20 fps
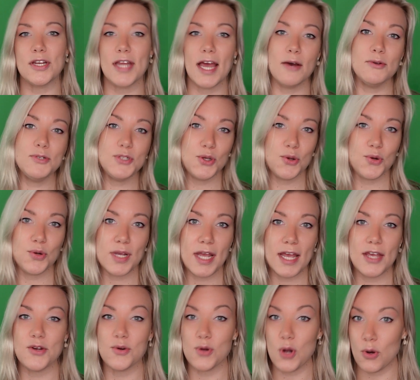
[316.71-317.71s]
how to
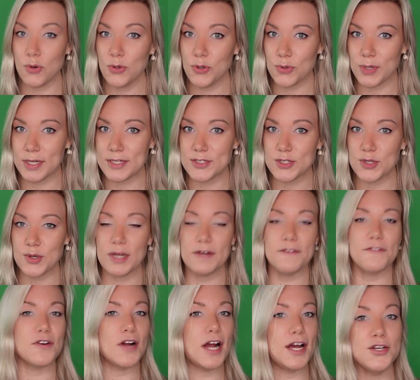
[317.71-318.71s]
create your own green screen
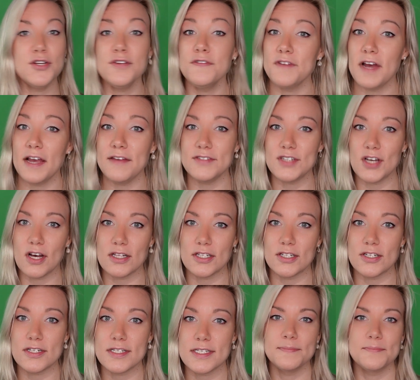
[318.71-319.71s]
for under
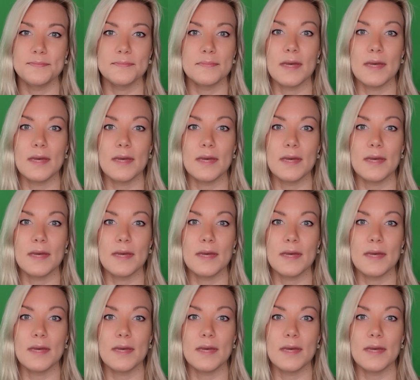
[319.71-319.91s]
$5.